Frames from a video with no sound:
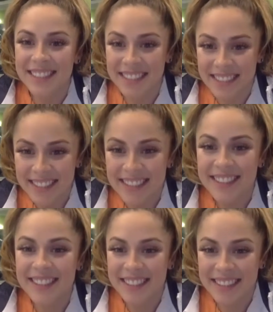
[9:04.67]

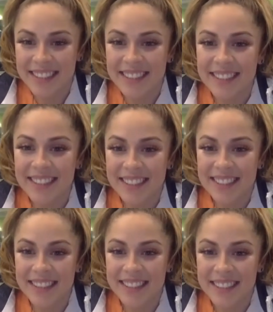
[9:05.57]

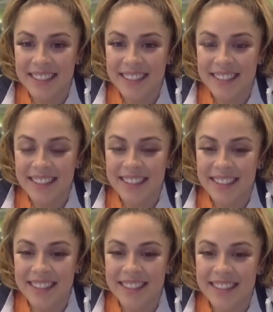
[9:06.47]

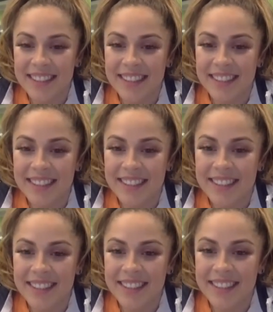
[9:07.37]

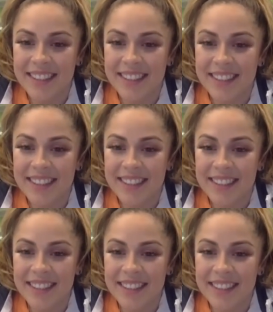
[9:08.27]

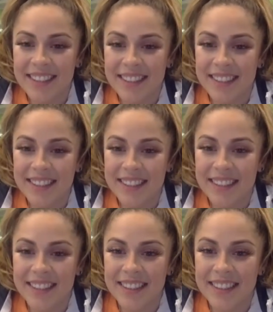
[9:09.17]

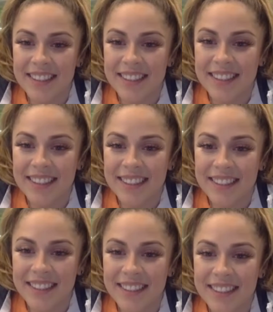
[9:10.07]

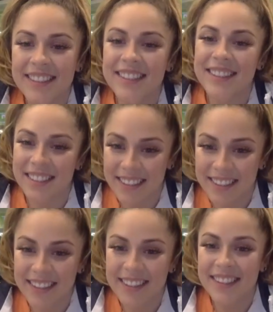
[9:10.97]

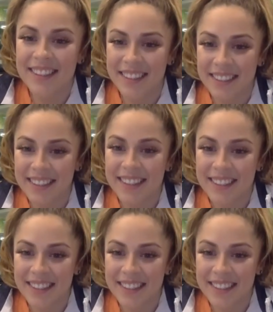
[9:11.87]
(not speaking)